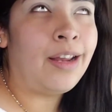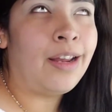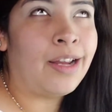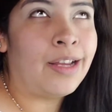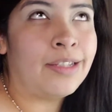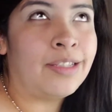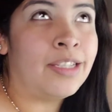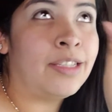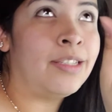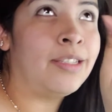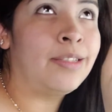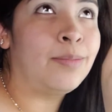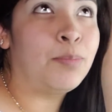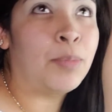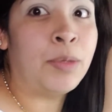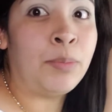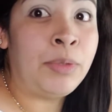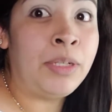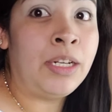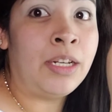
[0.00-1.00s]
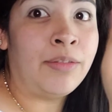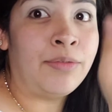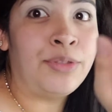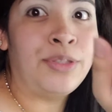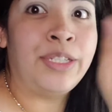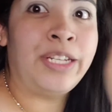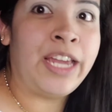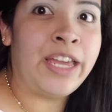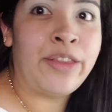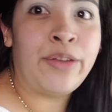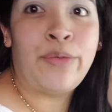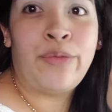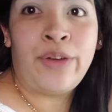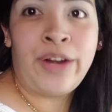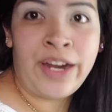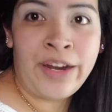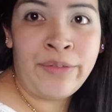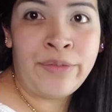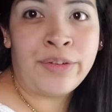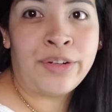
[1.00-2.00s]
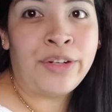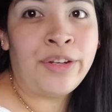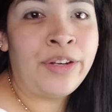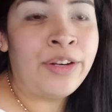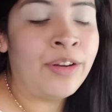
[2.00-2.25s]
I said, puppy love together forever,